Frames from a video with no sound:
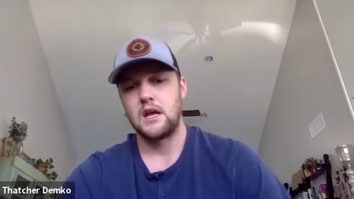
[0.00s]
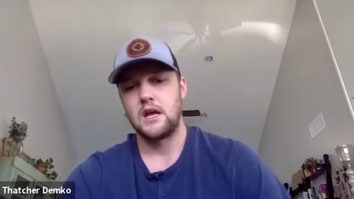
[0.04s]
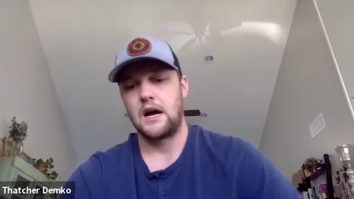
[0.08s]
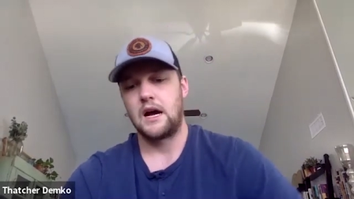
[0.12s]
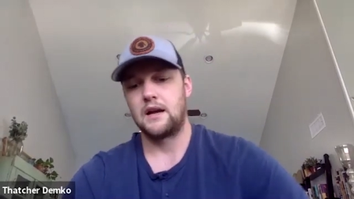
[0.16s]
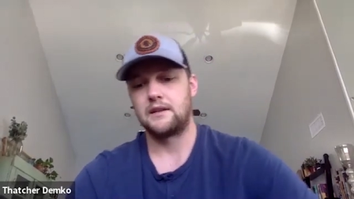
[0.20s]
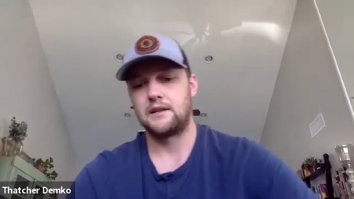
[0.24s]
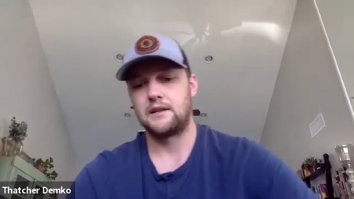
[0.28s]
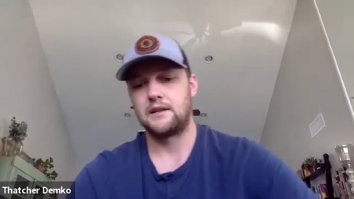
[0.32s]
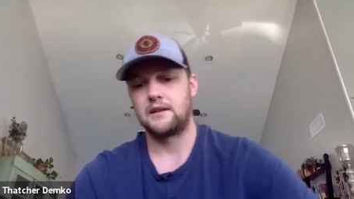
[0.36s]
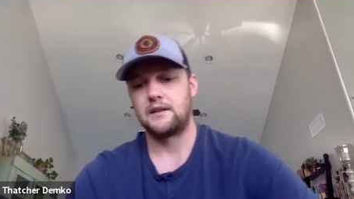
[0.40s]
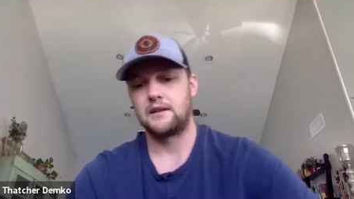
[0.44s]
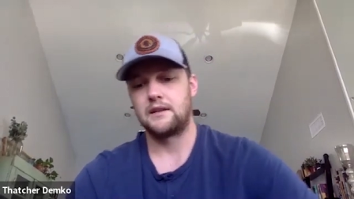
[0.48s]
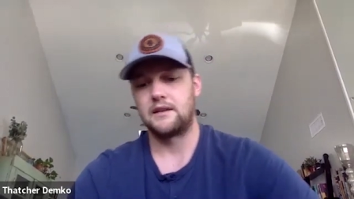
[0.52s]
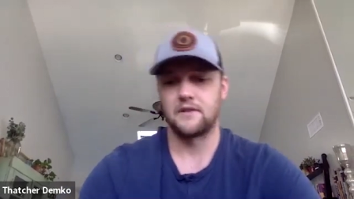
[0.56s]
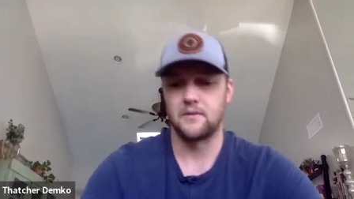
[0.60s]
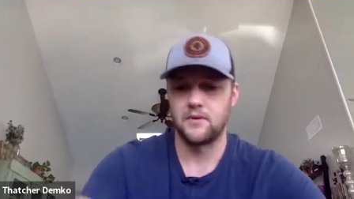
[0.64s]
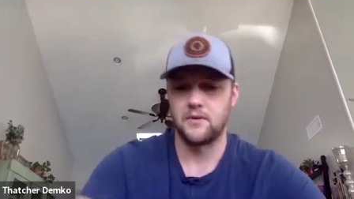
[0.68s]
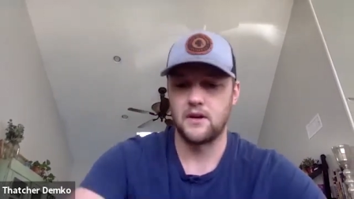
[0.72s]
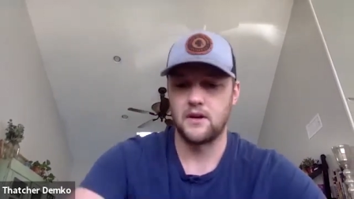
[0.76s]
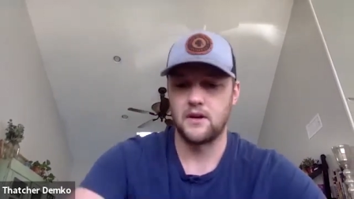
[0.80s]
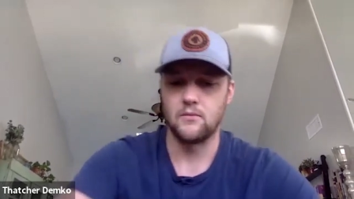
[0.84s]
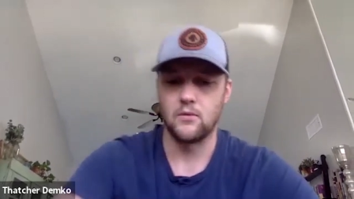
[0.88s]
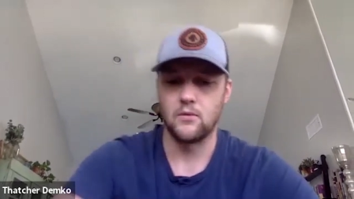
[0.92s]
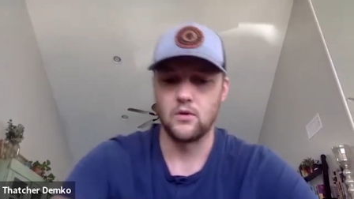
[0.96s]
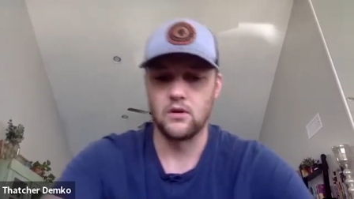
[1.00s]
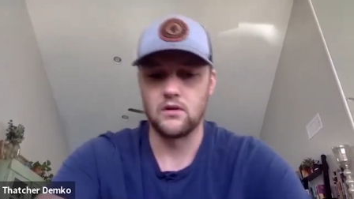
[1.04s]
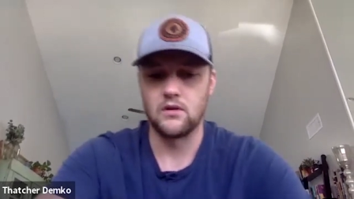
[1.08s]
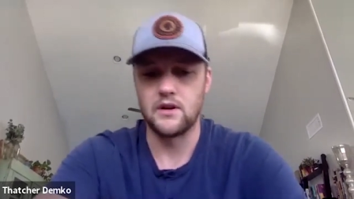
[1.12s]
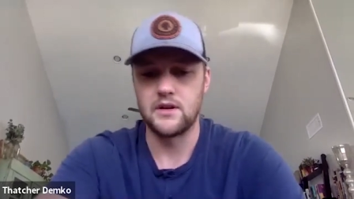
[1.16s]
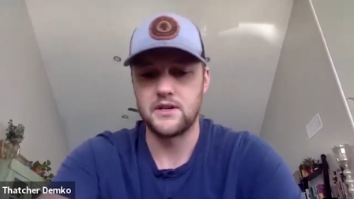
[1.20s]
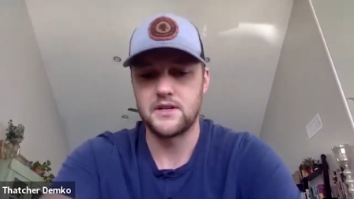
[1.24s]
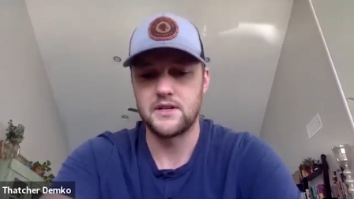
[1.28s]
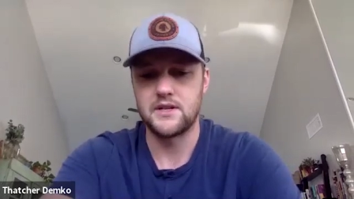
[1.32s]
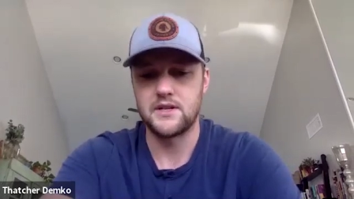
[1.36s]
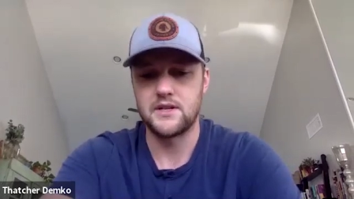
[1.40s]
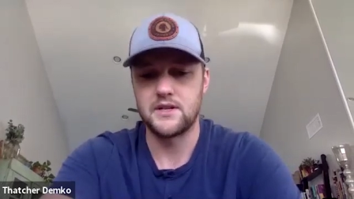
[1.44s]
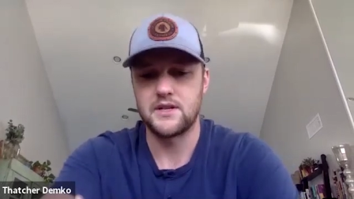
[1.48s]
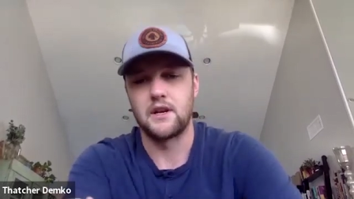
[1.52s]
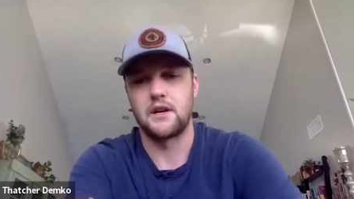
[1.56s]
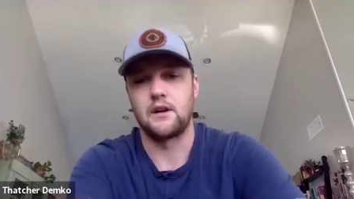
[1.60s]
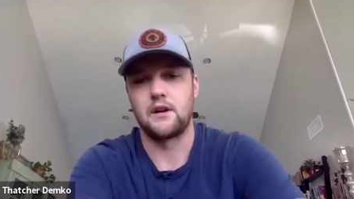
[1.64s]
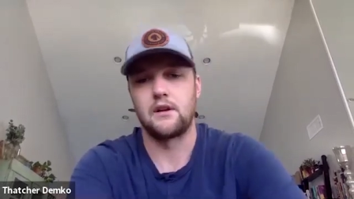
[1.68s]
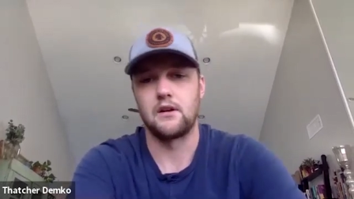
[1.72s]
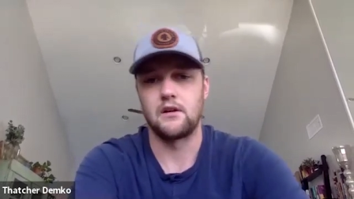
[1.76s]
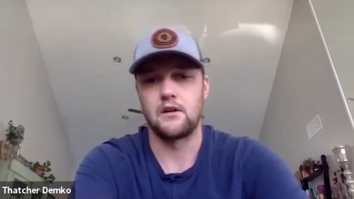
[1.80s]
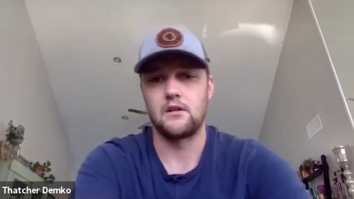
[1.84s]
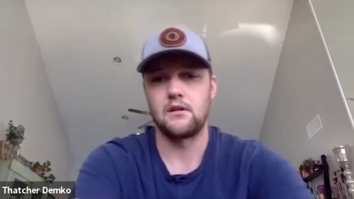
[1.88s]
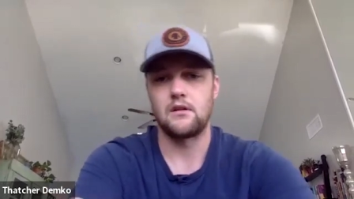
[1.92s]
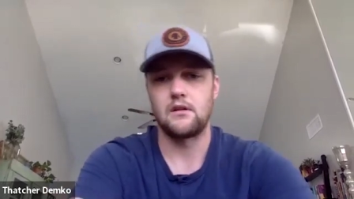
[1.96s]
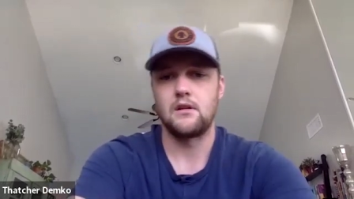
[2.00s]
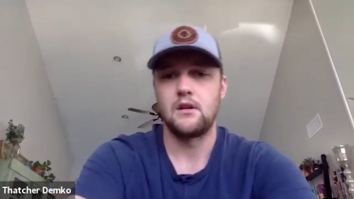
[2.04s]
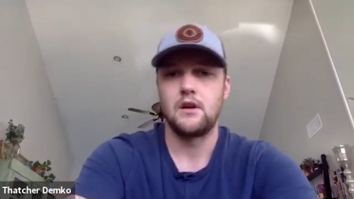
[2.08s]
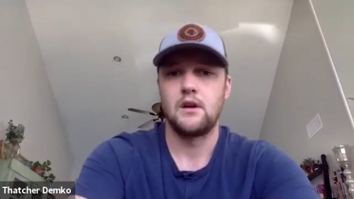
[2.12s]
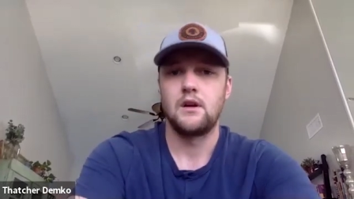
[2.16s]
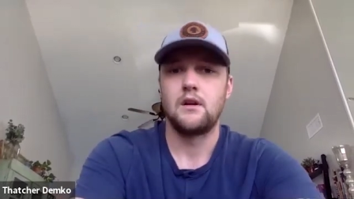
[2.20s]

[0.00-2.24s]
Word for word: I'd definitely be at more risk of getting hurt.